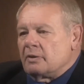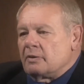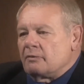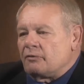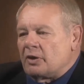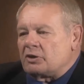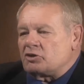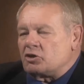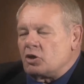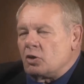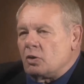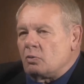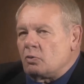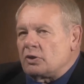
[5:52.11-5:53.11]
Fred's
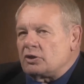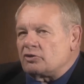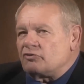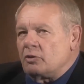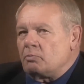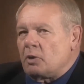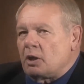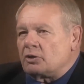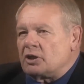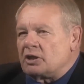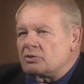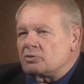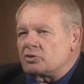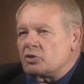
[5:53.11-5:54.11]
goal when his football
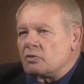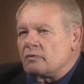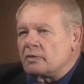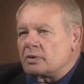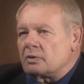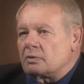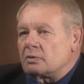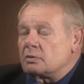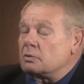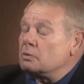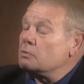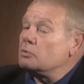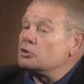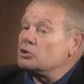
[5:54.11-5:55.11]
days was over
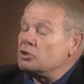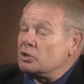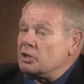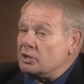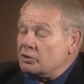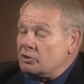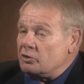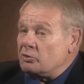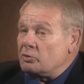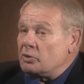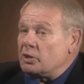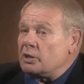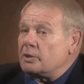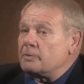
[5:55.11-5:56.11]
was to get a
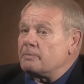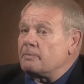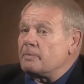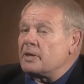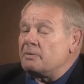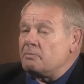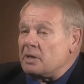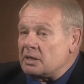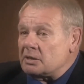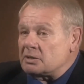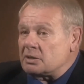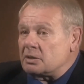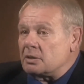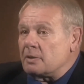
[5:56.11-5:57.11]
degree in
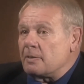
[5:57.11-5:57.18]
medicine